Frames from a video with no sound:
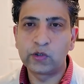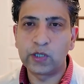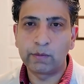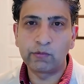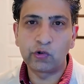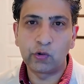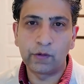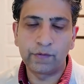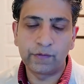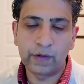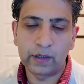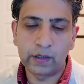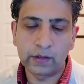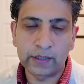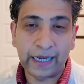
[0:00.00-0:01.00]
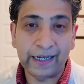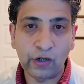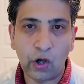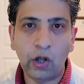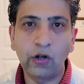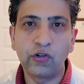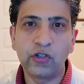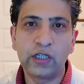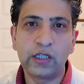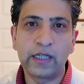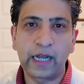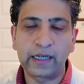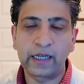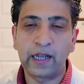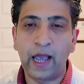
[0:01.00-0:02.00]
some sort of technology
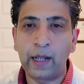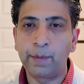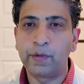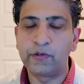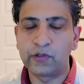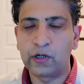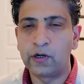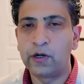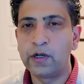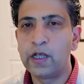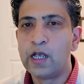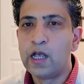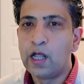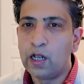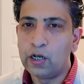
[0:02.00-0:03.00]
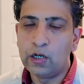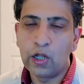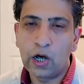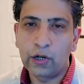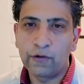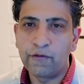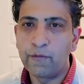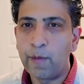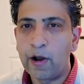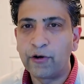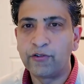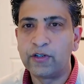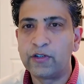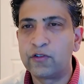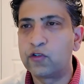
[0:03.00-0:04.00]
that can help us earn a lot of
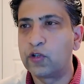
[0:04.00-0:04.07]
margin.